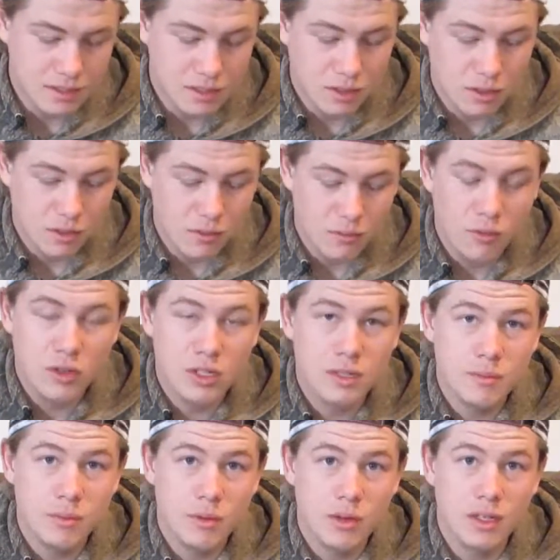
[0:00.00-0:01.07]
So
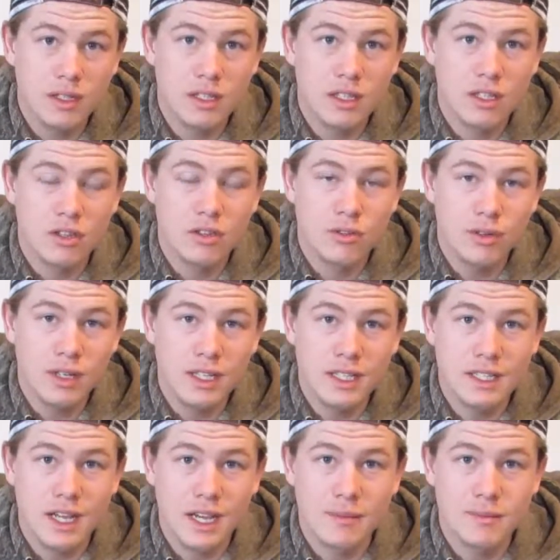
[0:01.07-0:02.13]

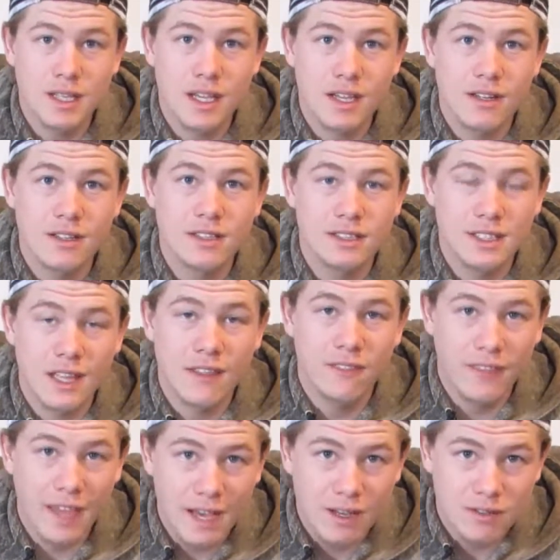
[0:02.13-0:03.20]
14.3 times
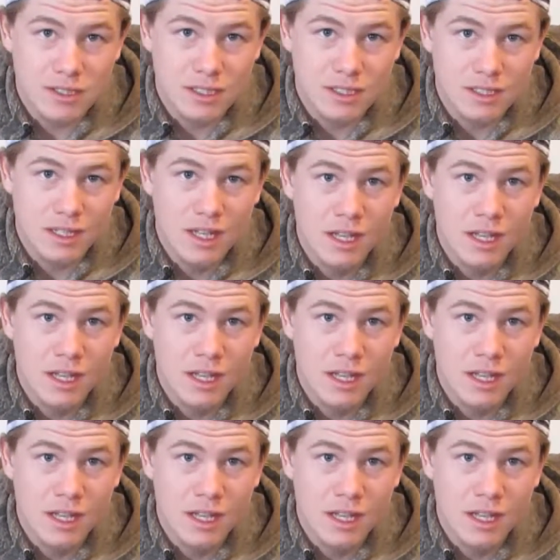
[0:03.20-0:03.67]
810,000,